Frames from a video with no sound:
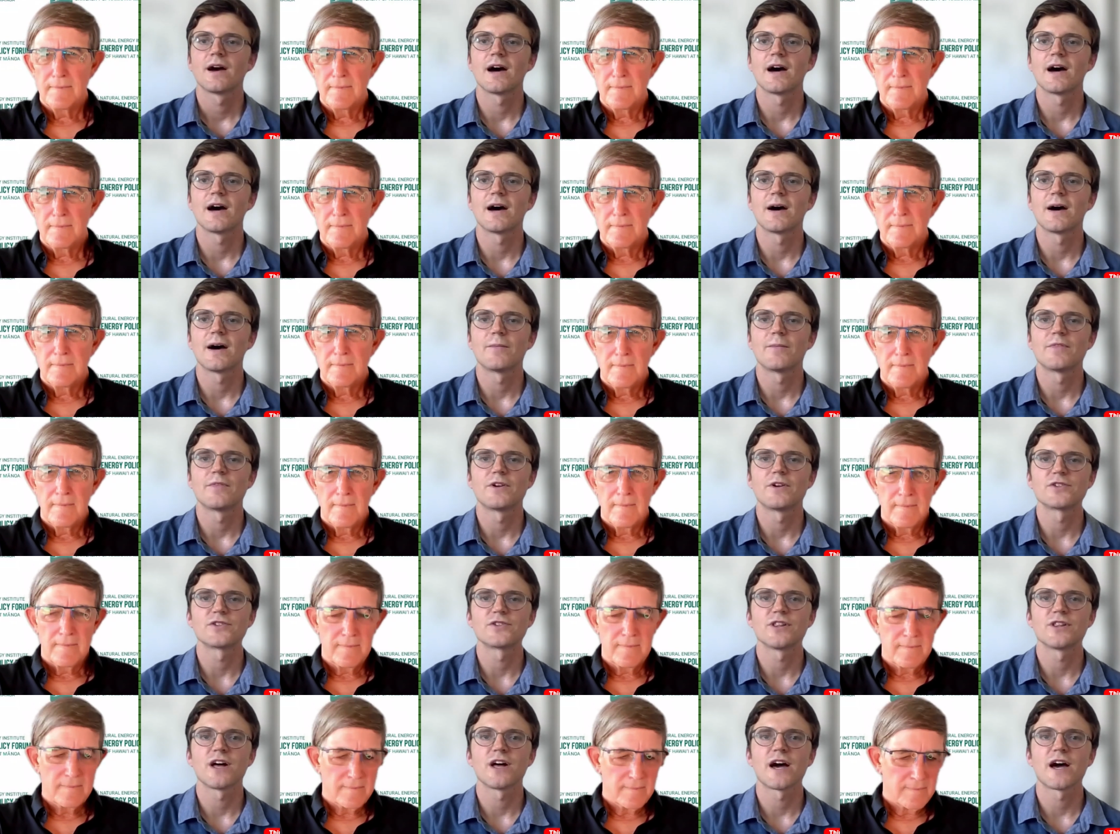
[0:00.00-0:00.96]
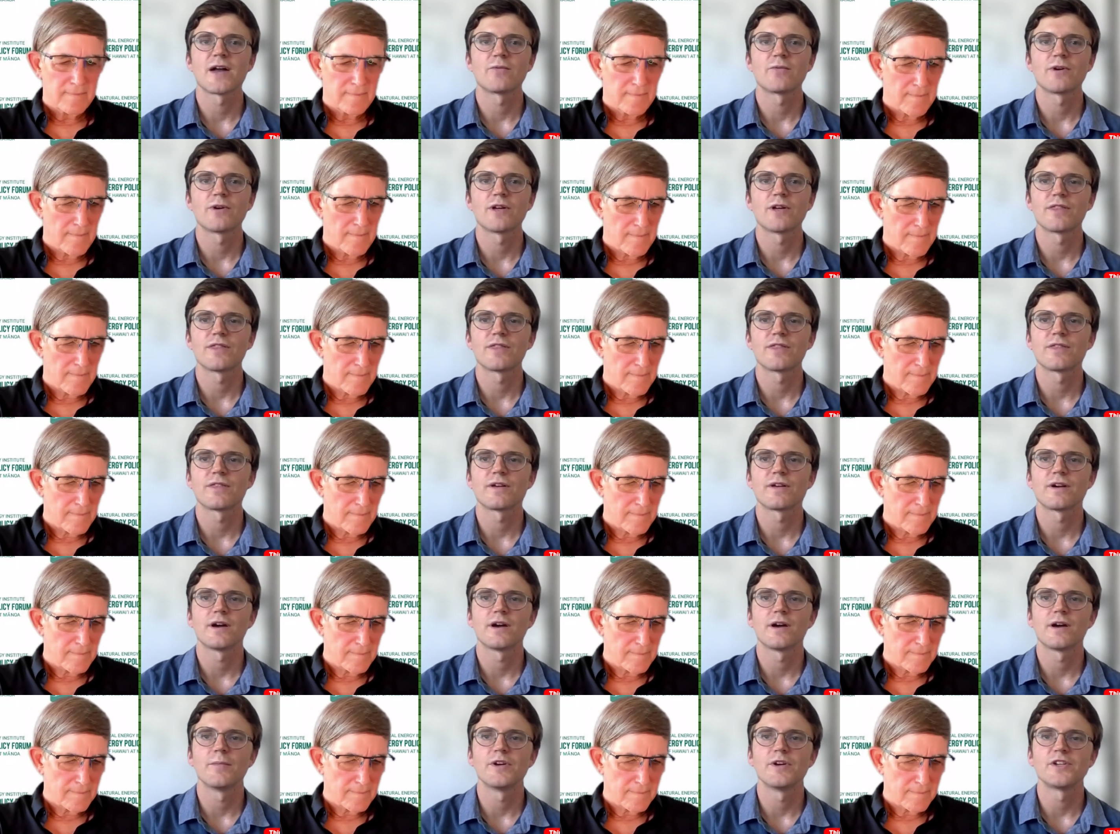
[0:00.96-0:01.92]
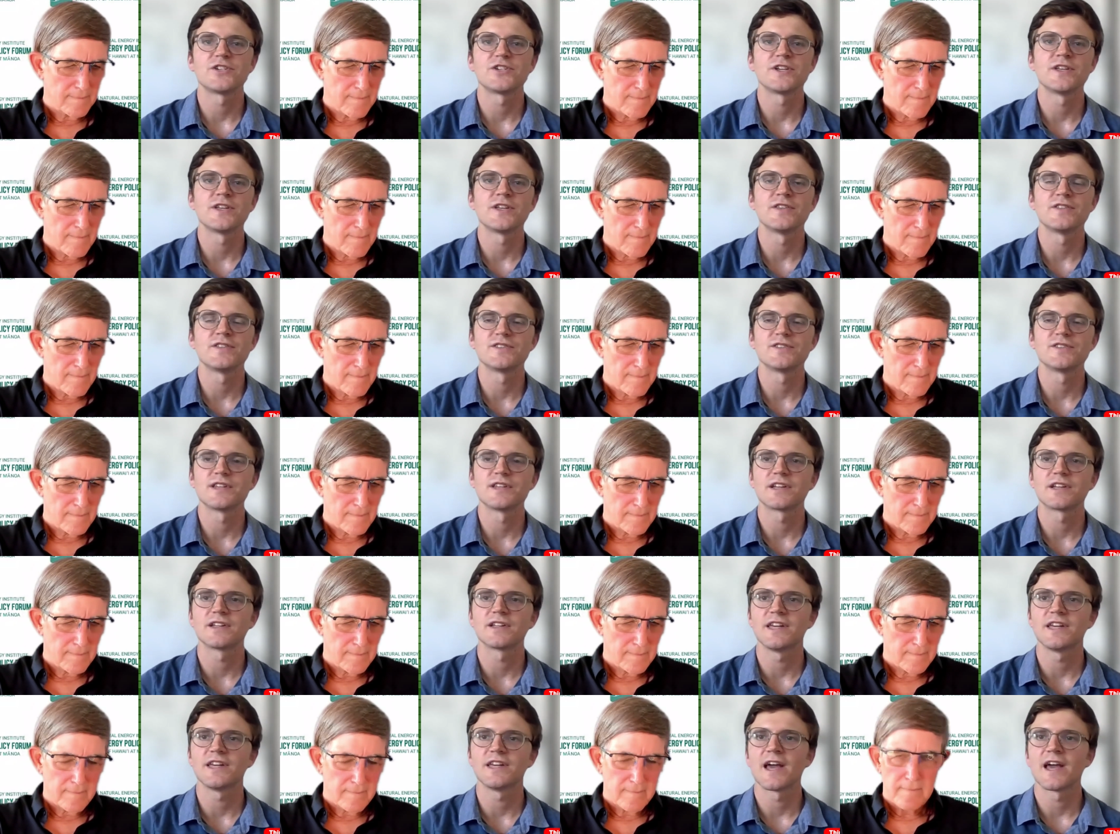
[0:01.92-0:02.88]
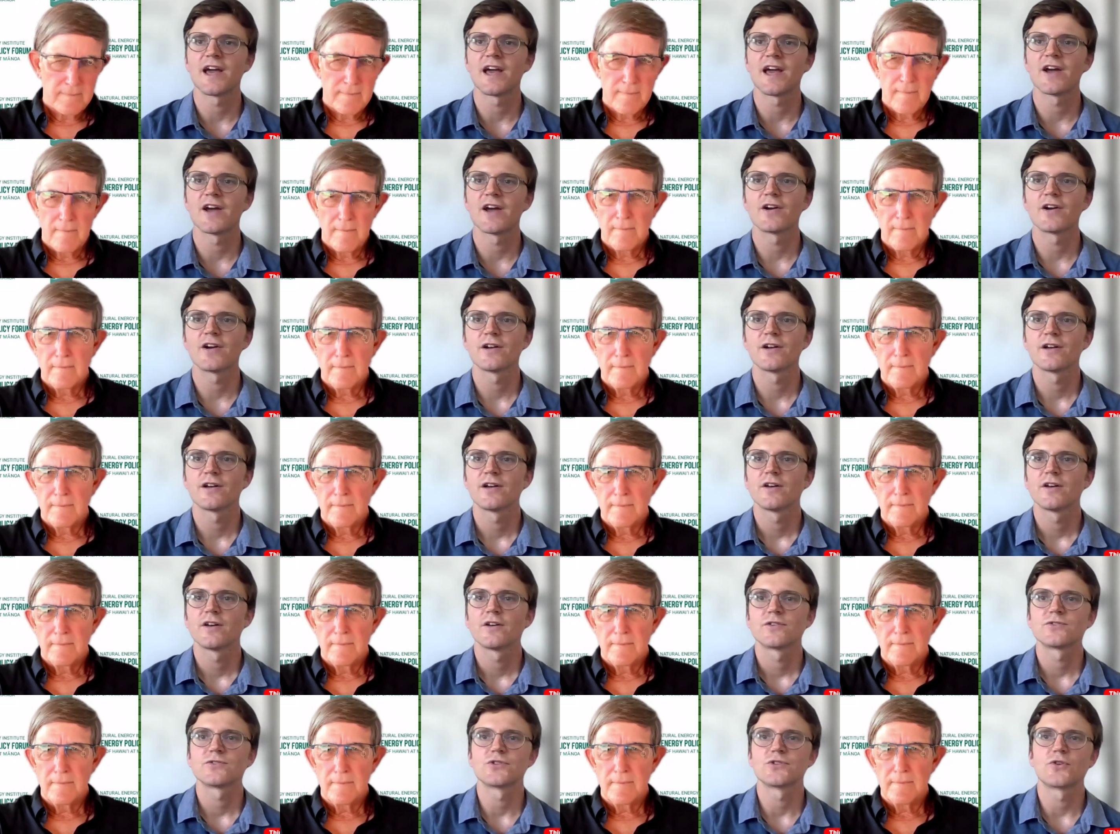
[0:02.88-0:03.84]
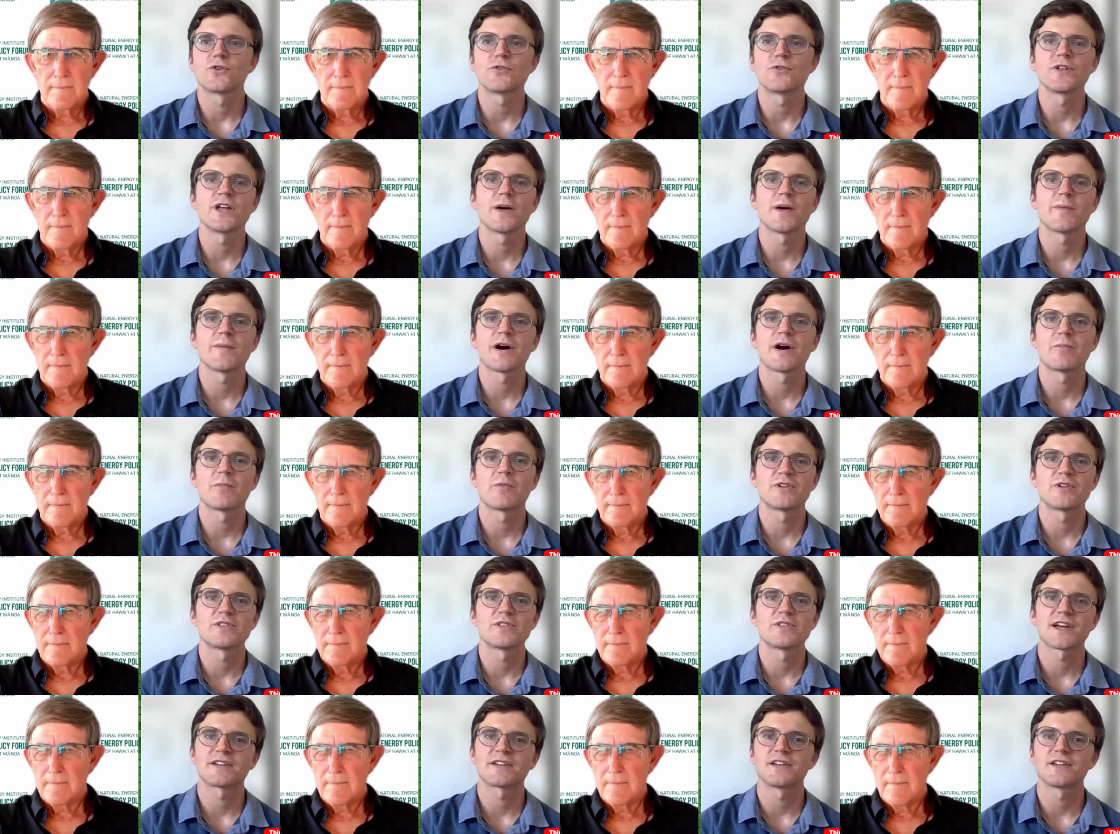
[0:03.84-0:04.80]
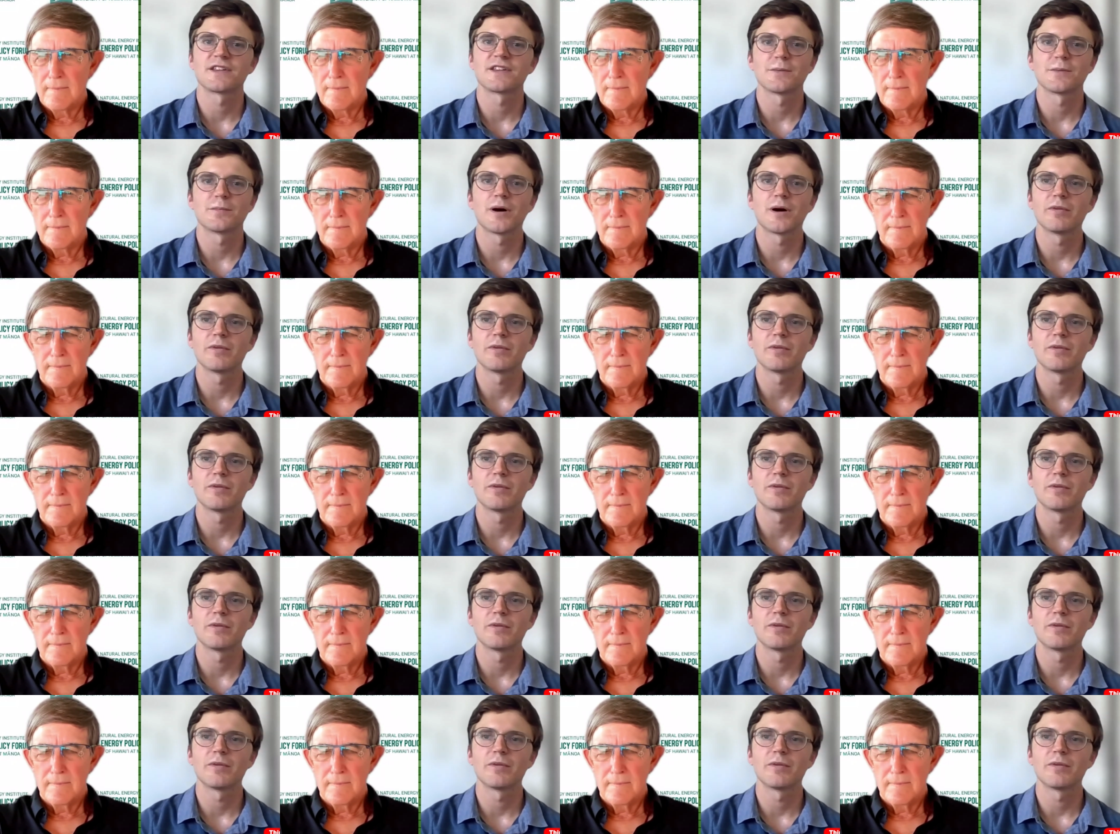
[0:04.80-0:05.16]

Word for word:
Speaker 1: Um, there's a lot with emissions and clean air. So really about protecting the